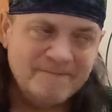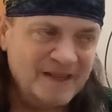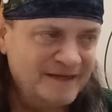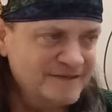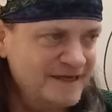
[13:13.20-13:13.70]

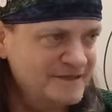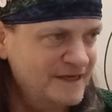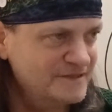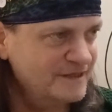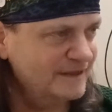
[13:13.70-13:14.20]

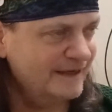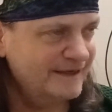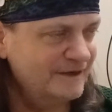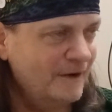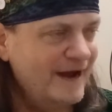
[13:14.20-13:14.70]
is it like,
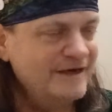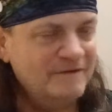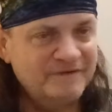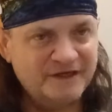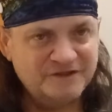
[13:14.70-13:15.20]
hey, don't
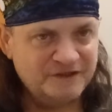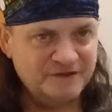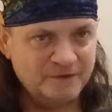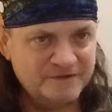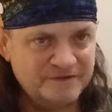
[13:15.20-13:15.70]
forget you
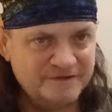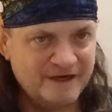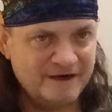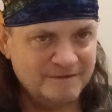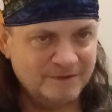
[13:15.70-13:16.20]
endorse your
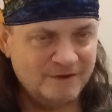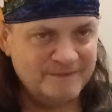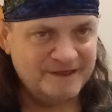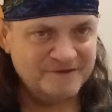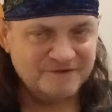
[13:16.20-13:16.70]
entire
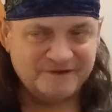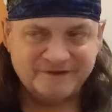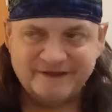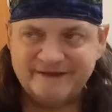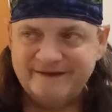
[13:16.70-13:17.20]
employment history,
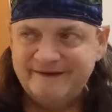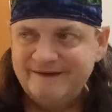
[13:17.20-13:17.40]
okay?